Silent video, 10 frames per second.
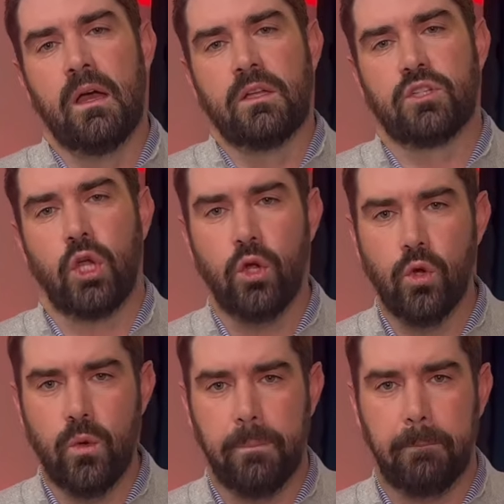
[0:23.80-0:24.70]

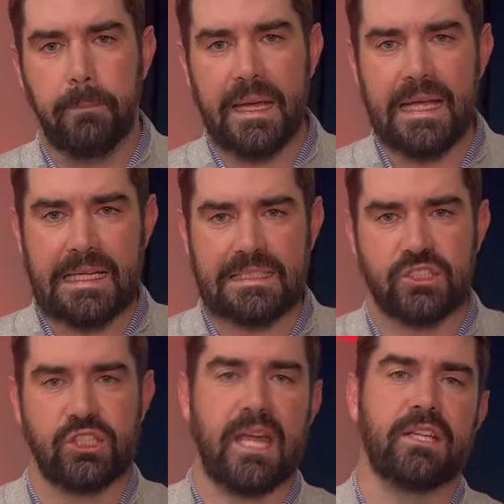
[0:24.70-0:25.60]
two big
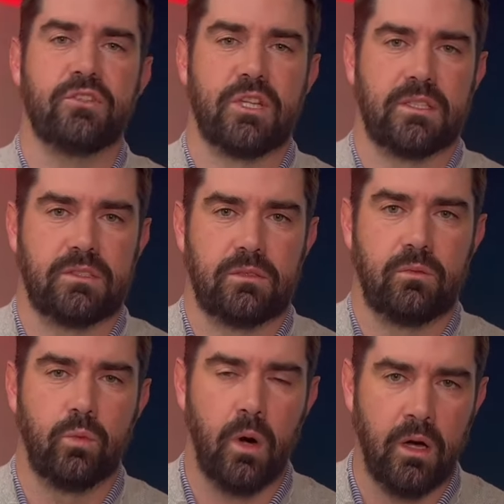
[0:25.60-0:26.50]
changes.
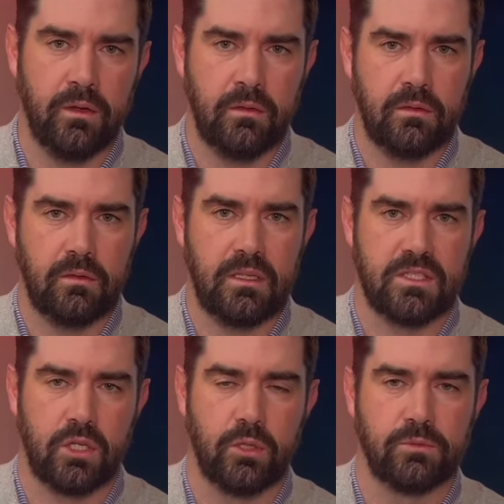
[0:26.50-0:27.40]
One in
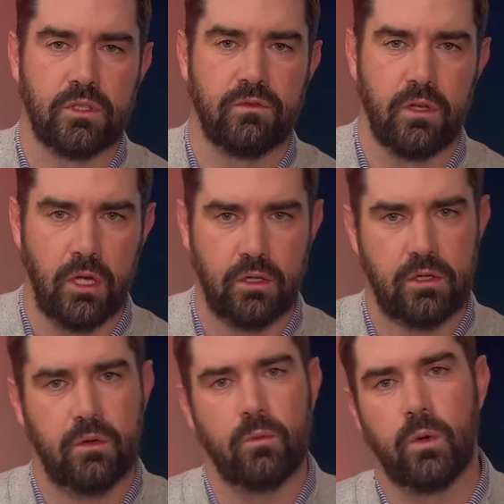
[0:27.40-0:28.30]
terms of
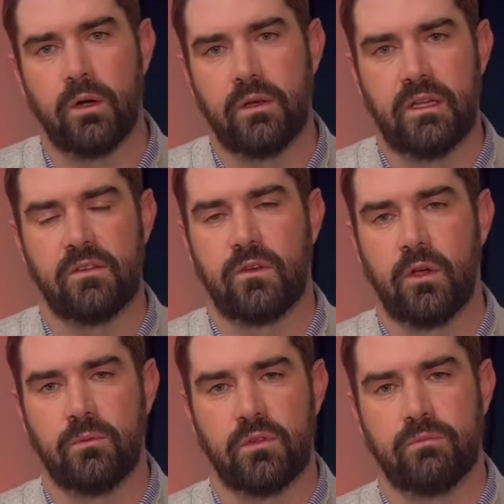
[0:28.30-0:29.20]
look, one in
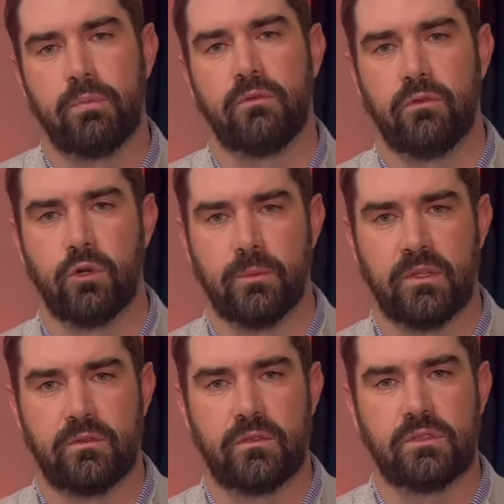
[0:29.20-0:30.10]
terms of
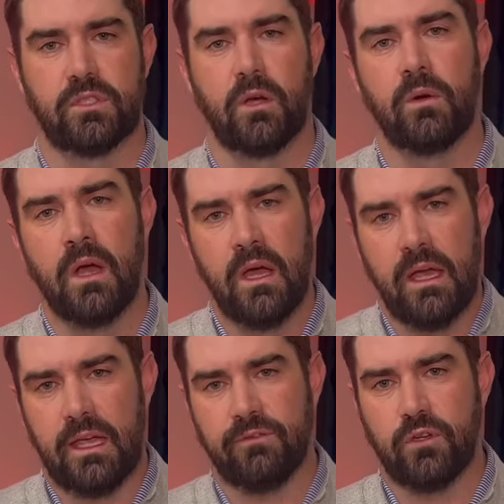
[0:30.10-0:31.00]
performance. So
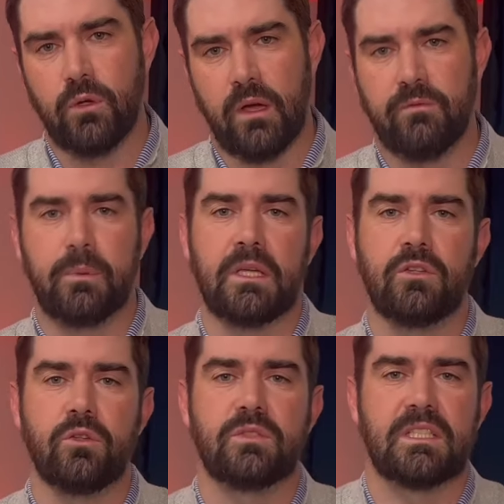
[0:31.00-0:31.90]
if you have been
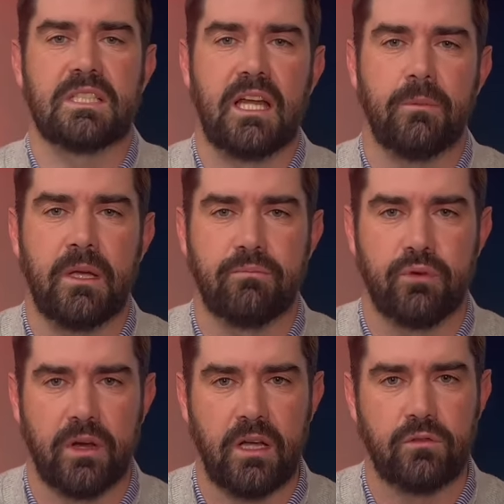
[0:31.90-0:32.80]
using TaylorMade
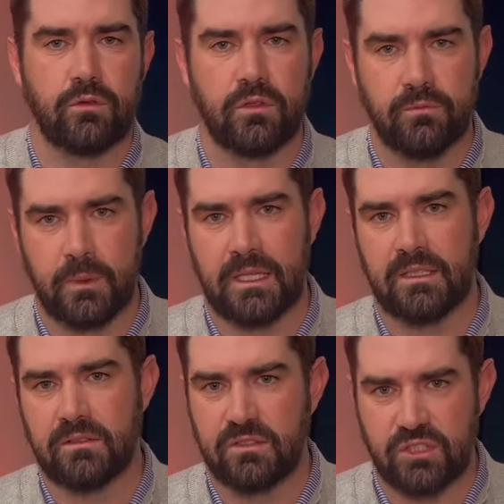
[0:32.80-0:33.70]
product or you've
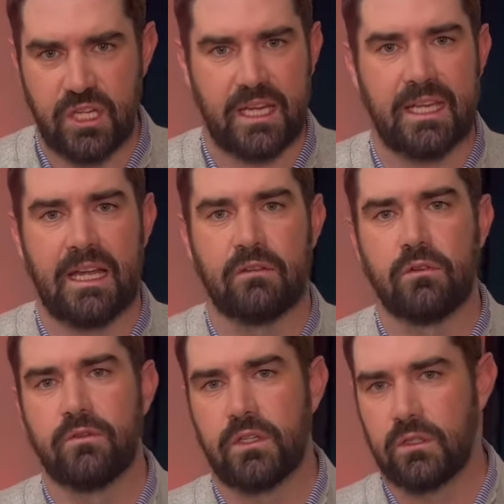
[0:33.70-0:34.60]
been checking out
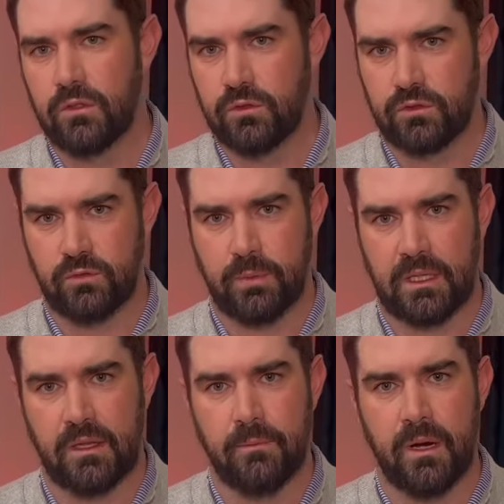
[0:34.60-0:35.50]
reviews, you've been
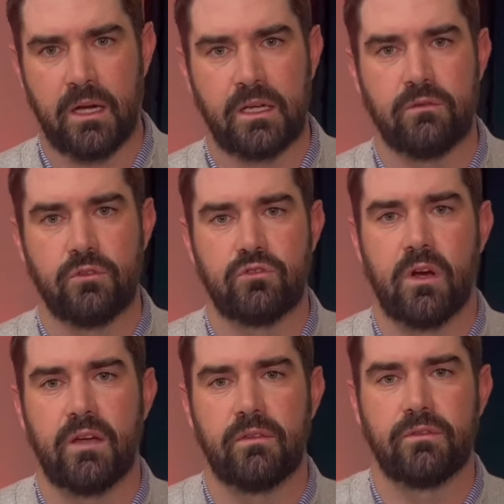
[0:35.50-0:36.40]
in the market for a
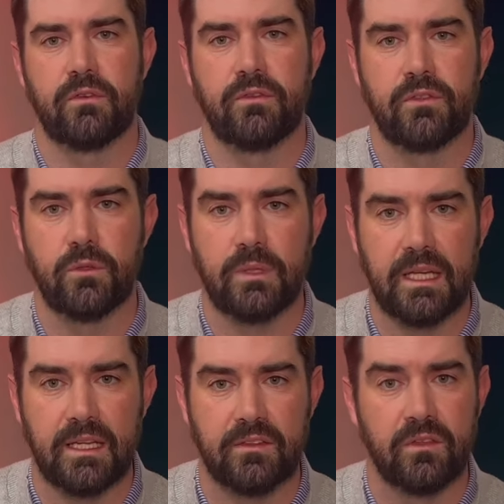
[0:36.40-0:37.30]
driver for a few
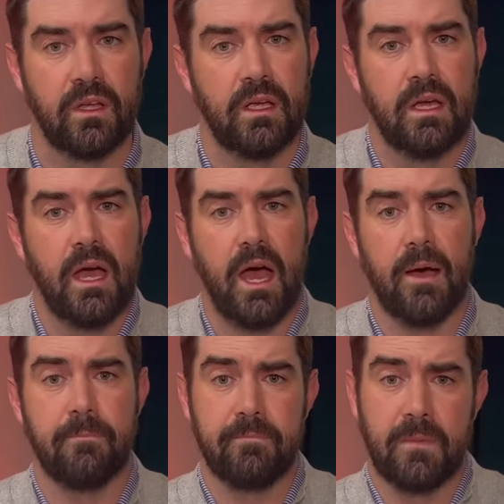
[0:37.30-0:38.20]
years, um,